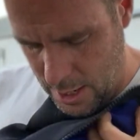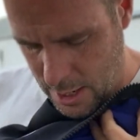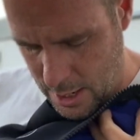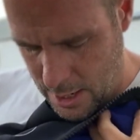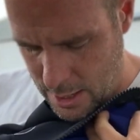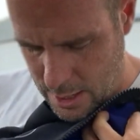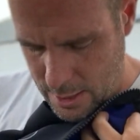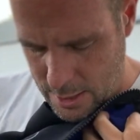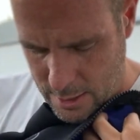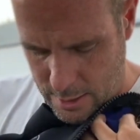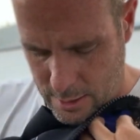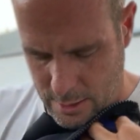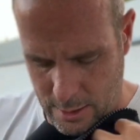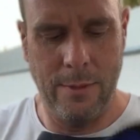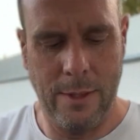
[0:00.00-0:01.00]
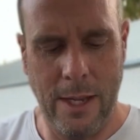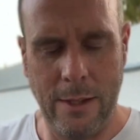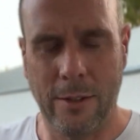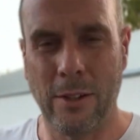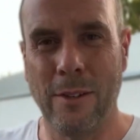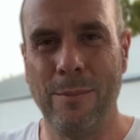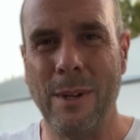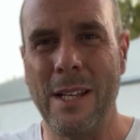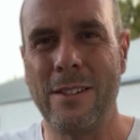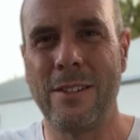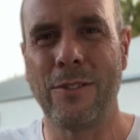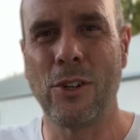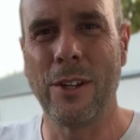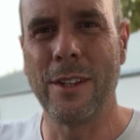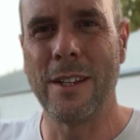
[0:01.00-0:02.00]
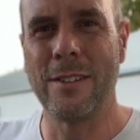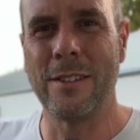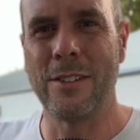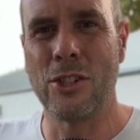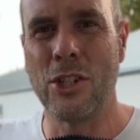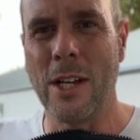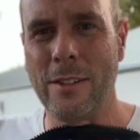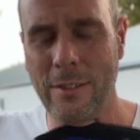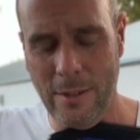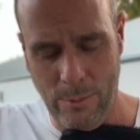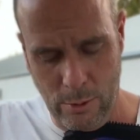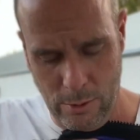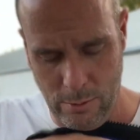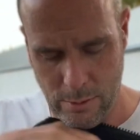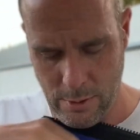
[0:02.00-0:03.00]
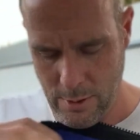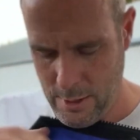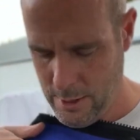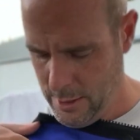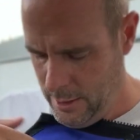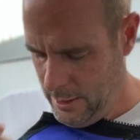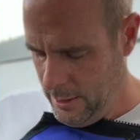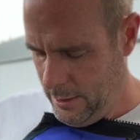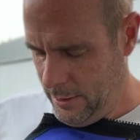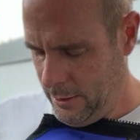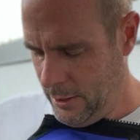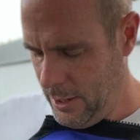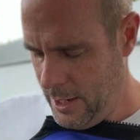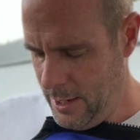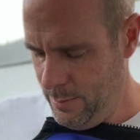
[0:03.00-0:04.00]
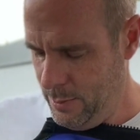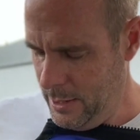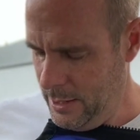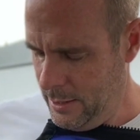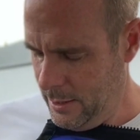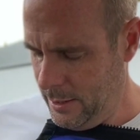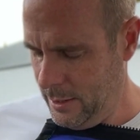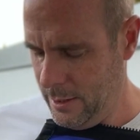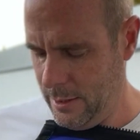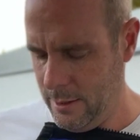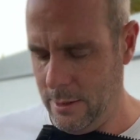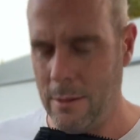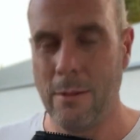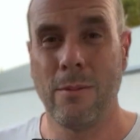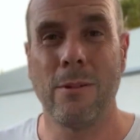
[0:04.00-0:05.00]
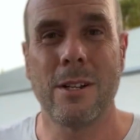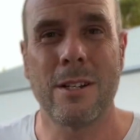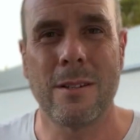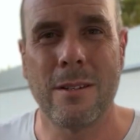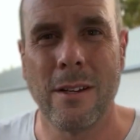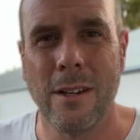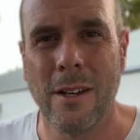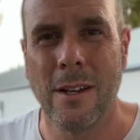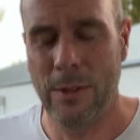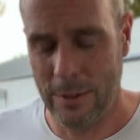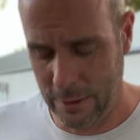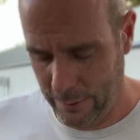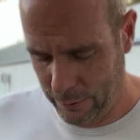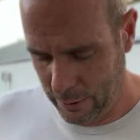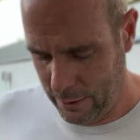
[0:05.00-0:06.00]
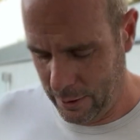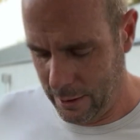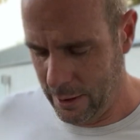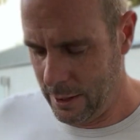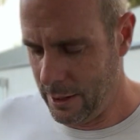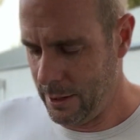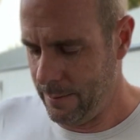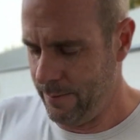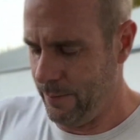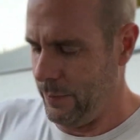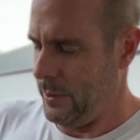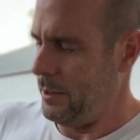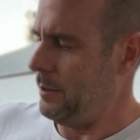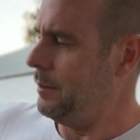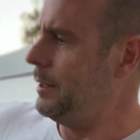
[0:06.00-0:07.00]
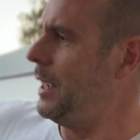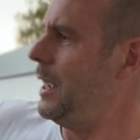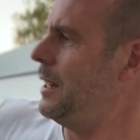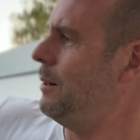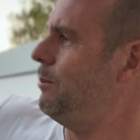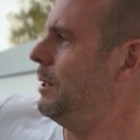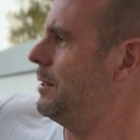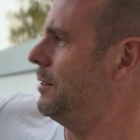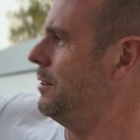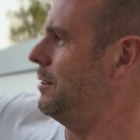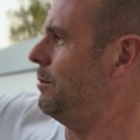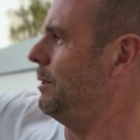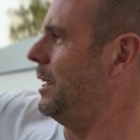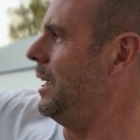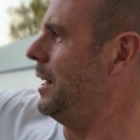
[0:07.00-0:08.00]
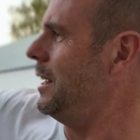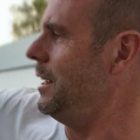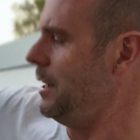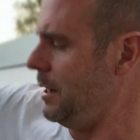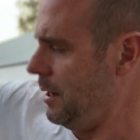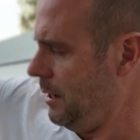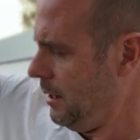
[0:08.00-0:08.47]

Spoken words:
and that sort of means you've got these adjustable side bits, which is different to the standard wetsuits we get here.